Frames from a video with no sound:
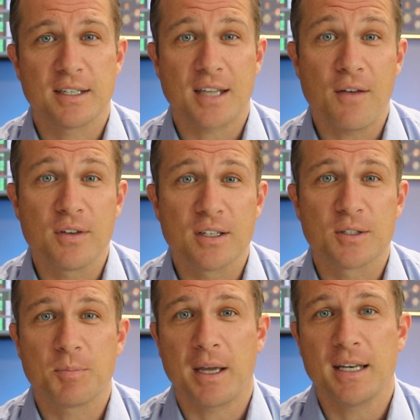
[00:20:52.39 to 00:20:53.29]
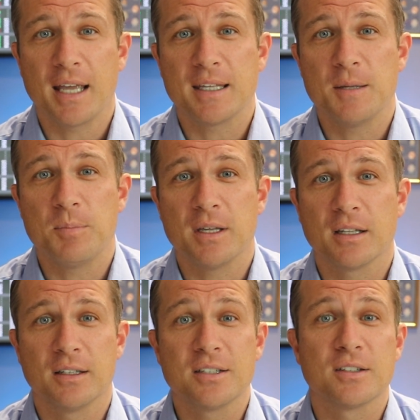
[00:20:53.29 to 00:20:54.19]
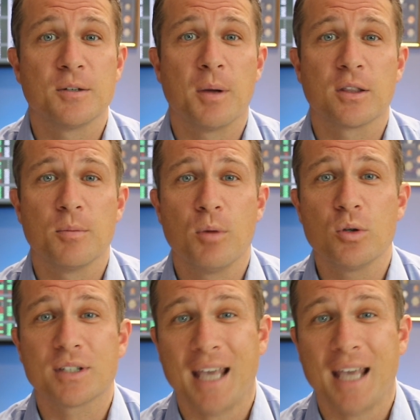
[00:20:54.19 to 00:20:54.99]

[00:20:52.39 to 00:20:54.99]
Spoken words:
as evidenced by Nike being listed among the most